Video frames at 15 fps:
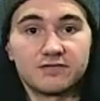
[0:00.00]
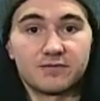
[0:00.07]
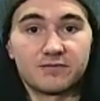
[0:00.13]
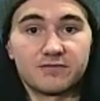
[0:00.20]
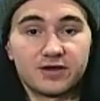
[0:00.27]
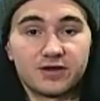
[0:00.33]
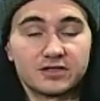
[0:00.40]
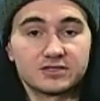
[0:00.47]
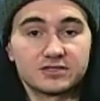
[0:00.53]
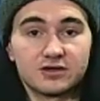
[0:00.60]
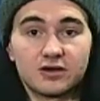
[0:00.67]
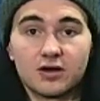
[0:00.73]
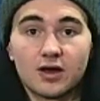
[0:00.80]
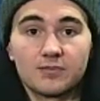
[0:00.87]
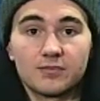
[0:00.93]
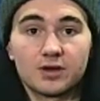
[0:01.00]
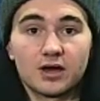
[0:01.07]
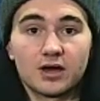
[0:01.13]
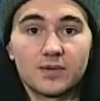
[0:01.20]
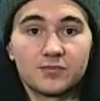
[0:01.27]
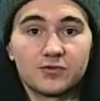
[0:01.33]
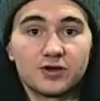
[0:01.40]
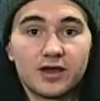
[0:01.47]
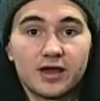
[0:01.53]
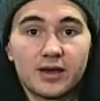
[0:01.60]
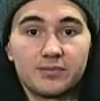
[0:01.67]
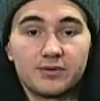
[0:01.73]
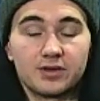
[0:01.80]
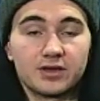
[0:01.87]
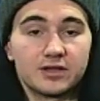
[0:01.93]
from France. So I'm really
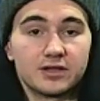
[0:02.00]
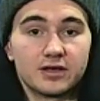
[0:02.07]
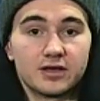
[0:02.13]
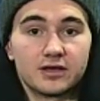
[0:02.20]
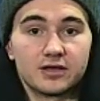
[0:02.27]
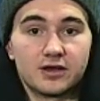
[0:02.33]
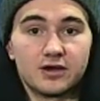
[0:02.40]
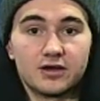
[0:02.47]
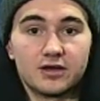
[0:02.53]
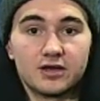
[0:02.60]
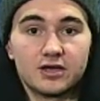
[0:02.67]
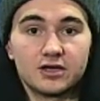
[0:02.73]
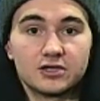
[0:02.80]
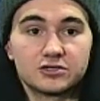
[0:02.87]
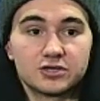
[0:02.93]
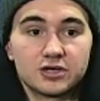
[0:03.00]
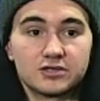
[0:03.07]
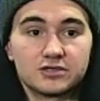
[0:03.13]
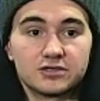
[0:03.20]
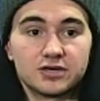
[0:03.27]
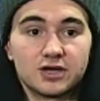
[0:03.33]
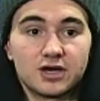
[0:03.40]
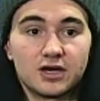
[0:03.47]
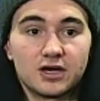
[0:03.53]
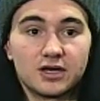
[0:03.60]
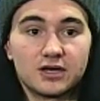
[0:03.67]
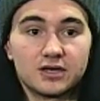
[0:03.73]
happy, and try to